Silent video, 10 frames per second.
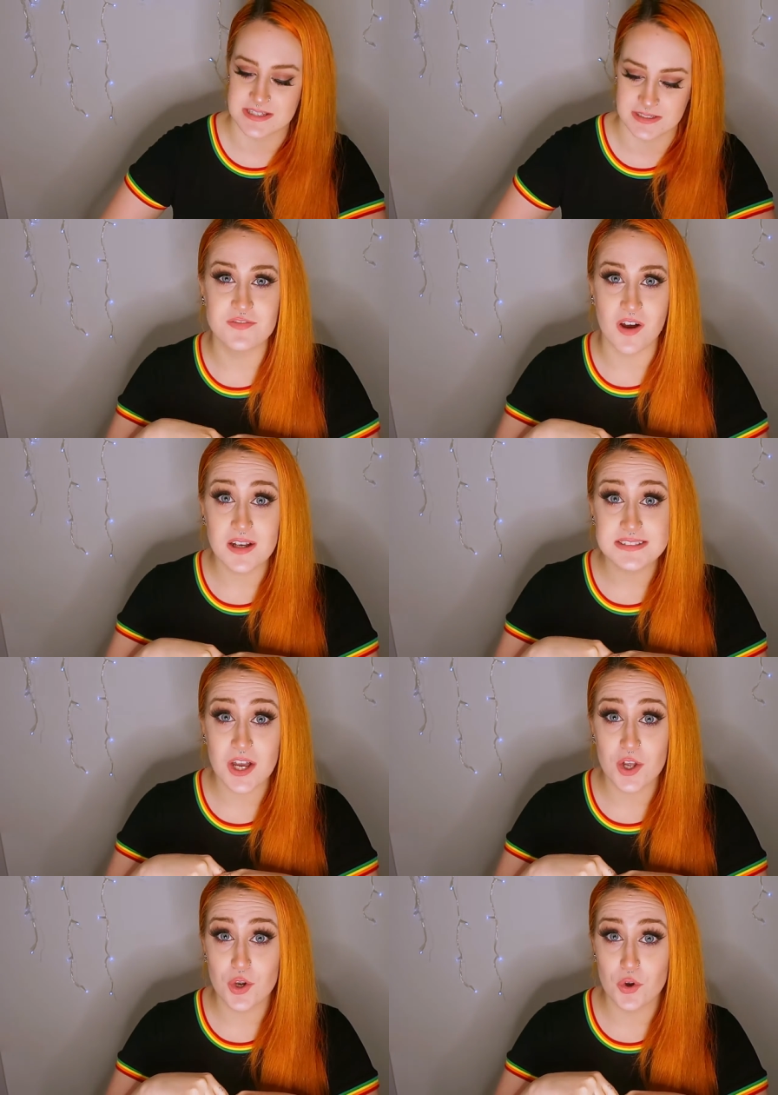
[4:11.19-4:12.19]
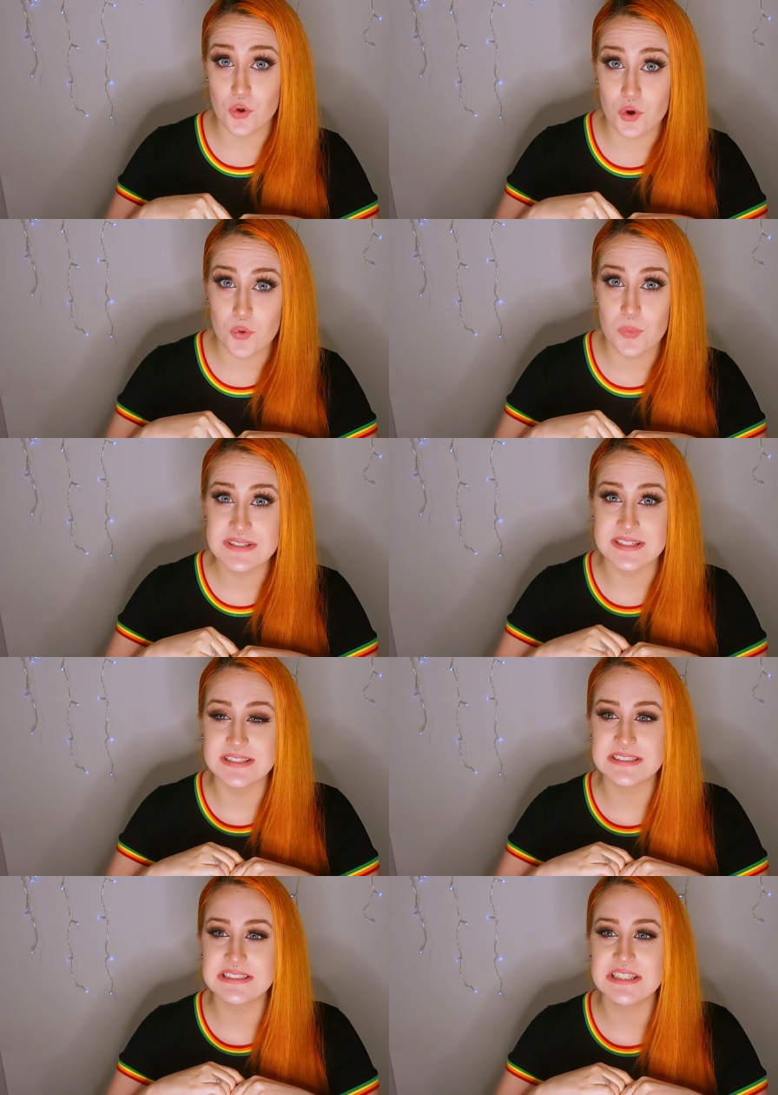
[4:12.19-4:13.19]
As far as her look, we
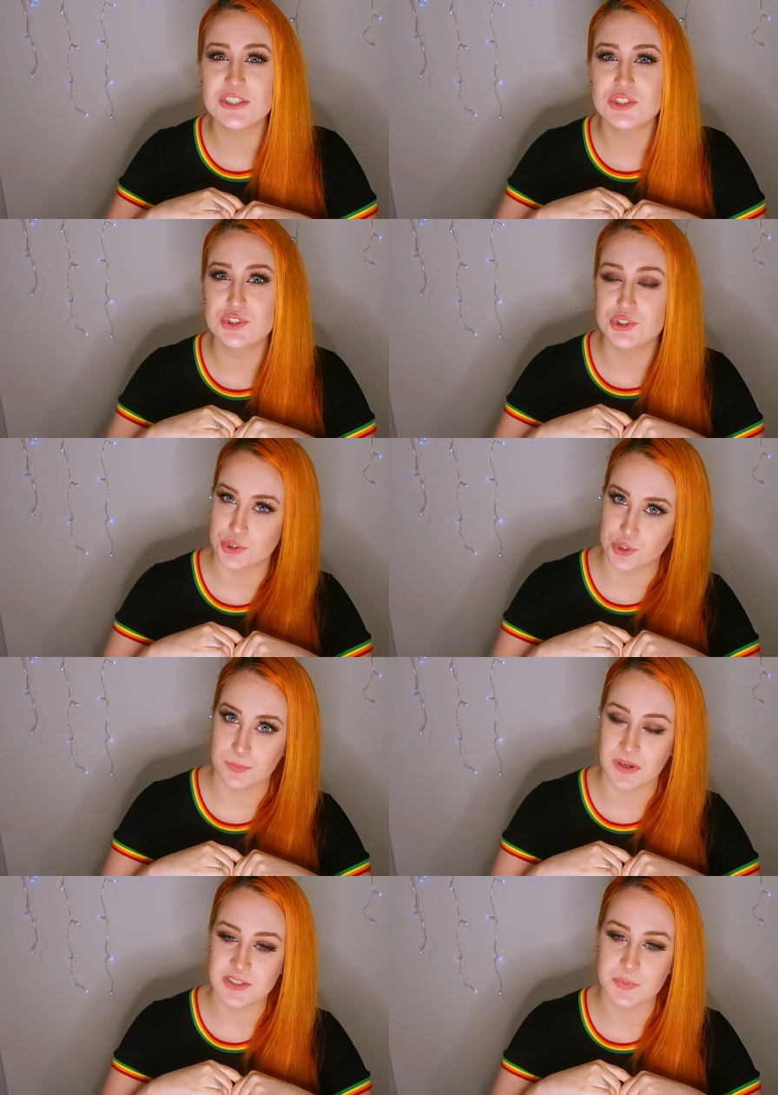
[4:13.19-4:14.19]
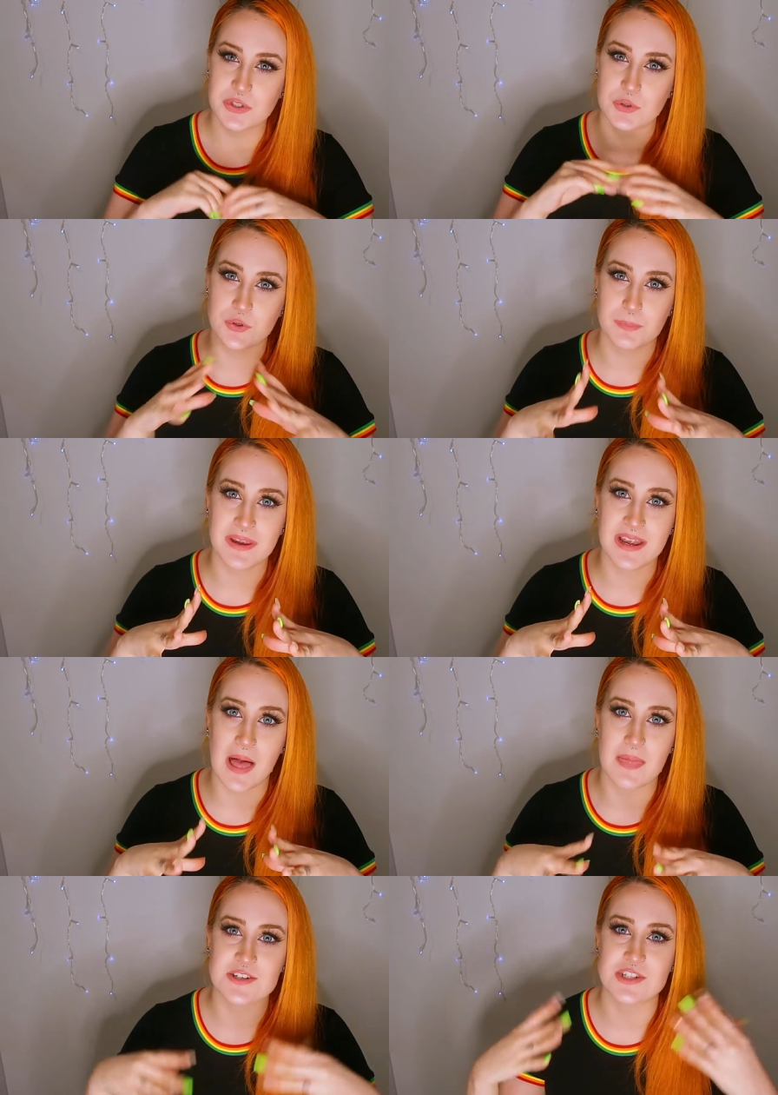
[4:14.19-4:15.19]
didn't see it too much. We could make
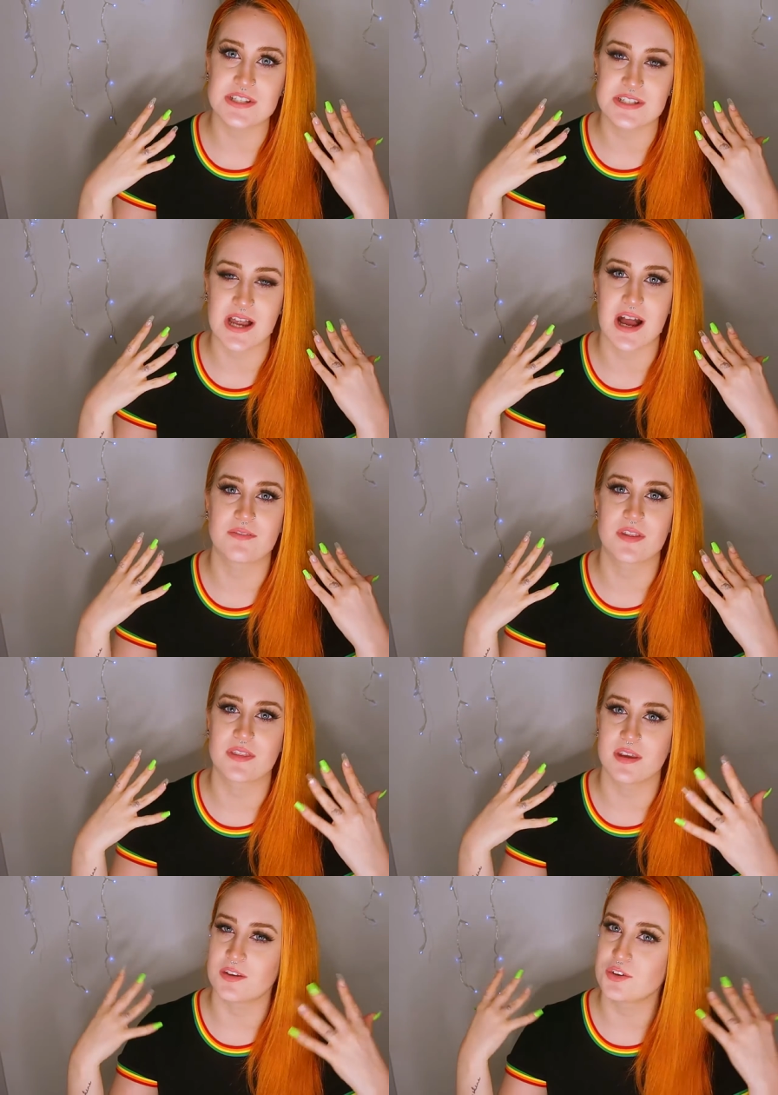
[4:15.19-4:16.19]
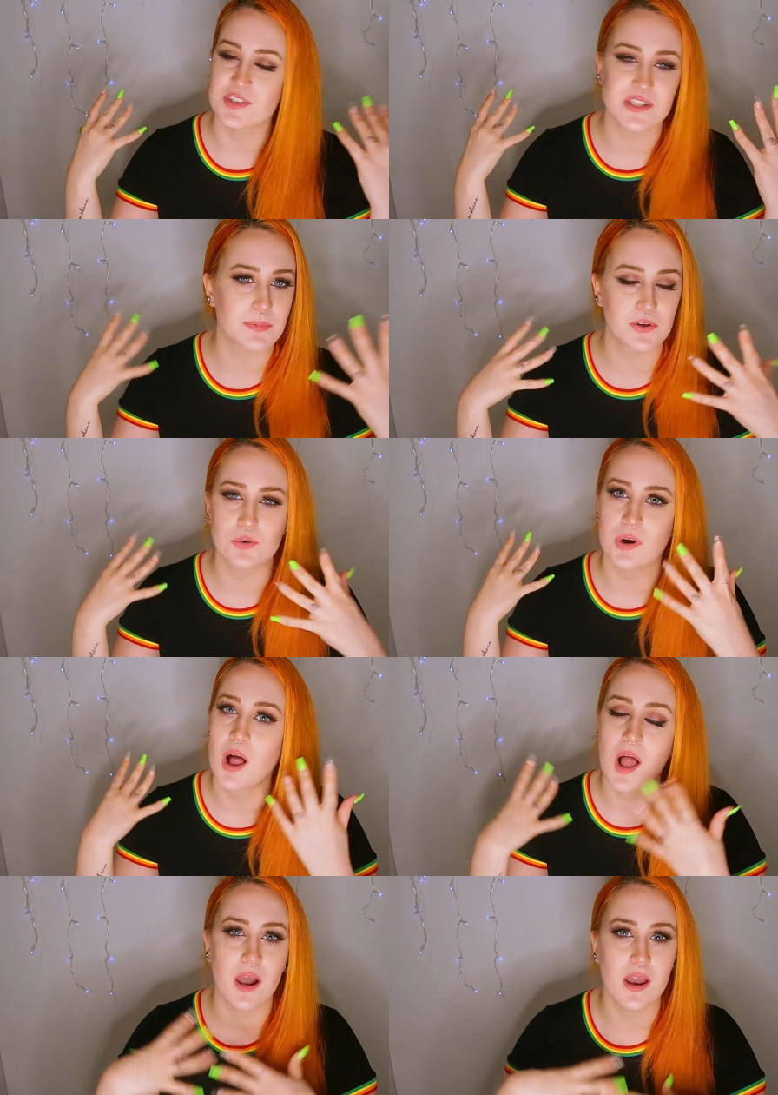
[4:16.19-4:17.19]
out that she did have the, typical
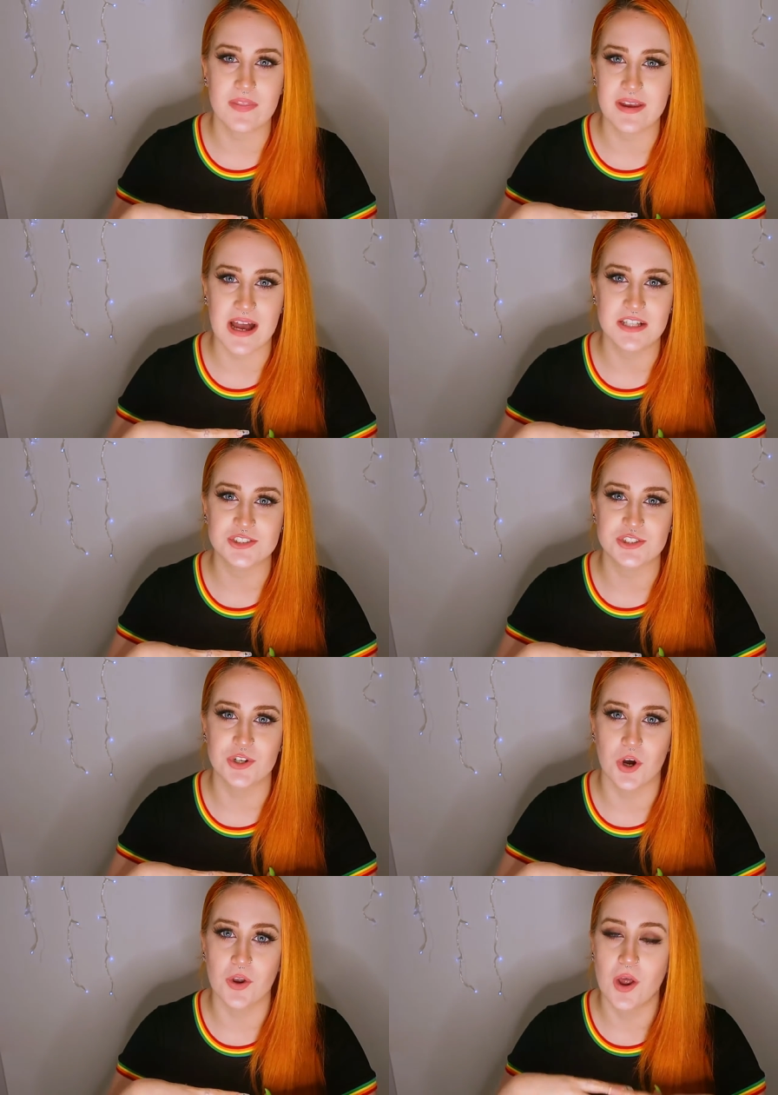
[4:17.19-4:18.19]
leather catsuit on,